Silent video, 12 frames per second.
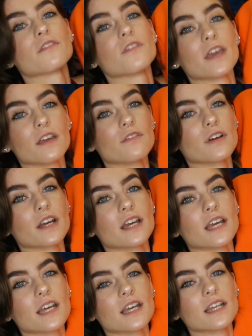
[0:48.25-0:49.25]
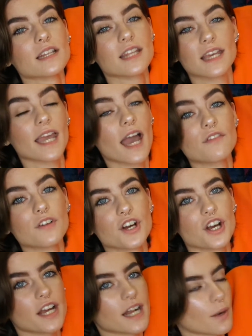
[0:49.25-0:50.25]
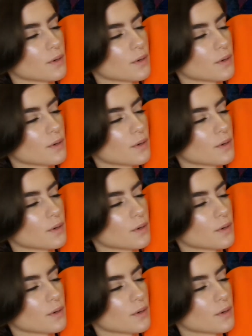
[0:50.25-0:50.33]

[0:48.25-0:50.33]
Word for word: favorite thing ever, and I